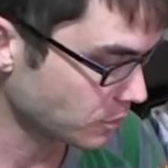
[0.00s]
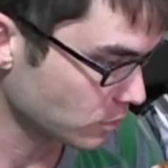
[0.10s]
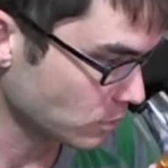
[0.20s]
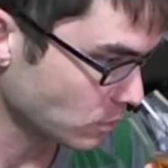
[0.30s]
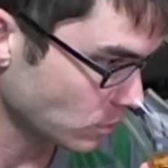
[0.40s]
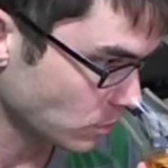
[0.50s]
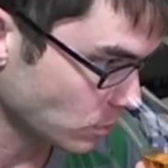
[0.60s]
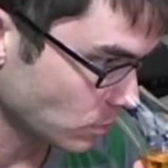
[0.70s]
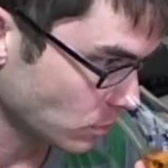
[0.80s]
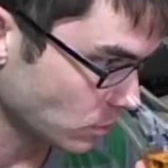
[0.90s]

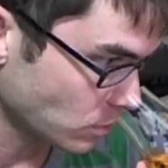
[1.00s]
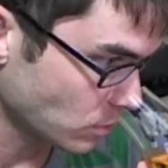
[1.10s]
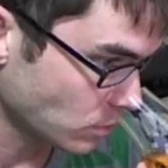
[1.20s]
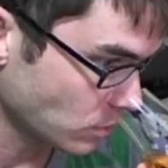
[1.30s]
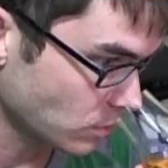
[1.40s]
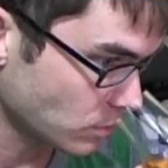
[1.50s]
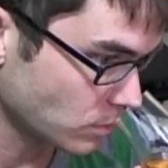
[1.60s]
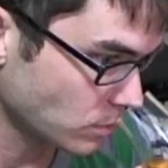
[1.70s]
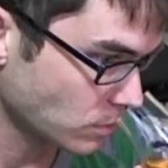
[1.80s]
(no one is talking)